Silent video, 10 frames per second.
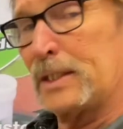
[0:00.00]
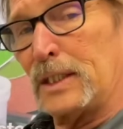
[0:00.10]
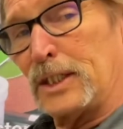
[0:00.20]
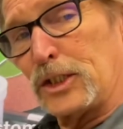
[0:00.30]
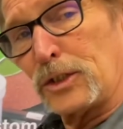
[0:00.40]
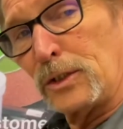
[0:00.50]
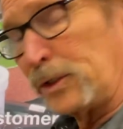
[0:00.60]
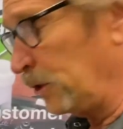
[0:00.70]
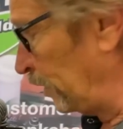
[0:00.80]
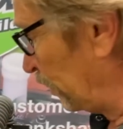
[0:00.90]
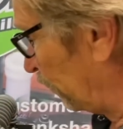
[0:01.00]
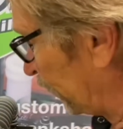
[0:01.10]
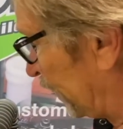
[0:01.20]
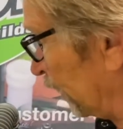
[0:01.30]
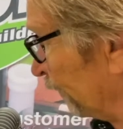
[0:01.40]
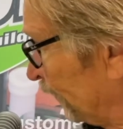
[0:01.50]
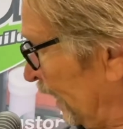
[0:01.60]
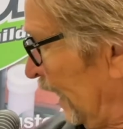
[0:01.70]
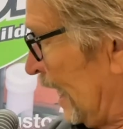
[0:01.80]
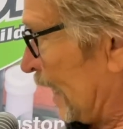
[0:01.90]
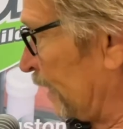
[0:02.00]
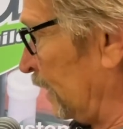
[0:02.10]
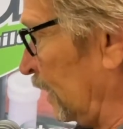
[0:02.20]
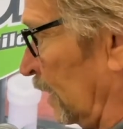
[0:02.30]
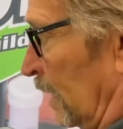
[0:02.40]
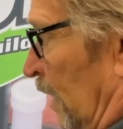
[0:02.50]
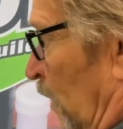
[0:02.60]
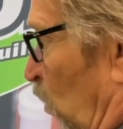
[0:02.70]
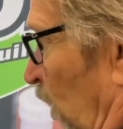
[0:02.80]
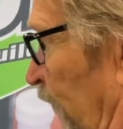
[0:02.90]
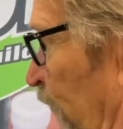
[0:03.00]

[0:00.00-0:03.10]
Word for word: the digital unit over here at the uh, 1